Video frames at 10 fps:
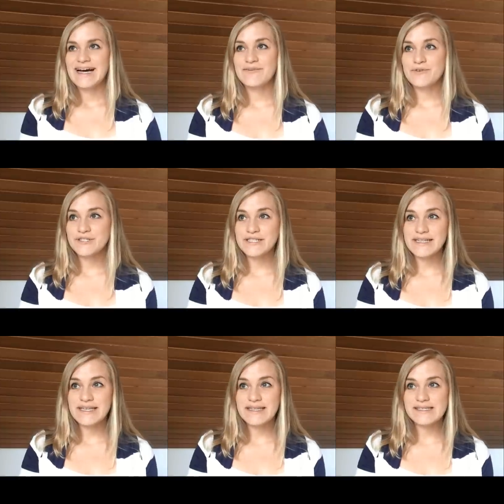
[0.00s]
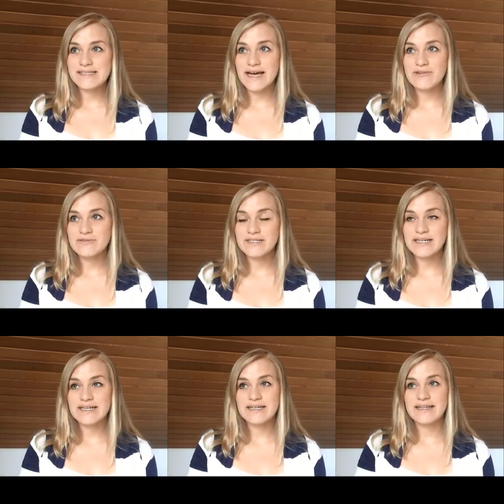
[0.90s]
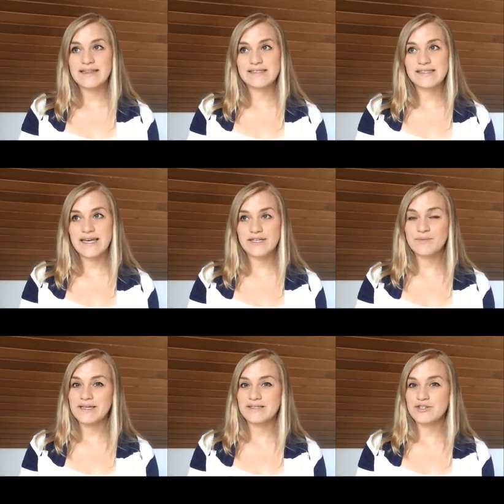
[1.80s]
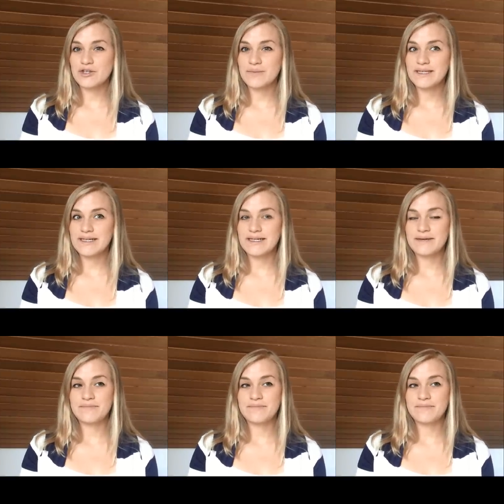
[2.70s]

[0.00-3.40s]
Unfortunately, the sound that the CH makes in German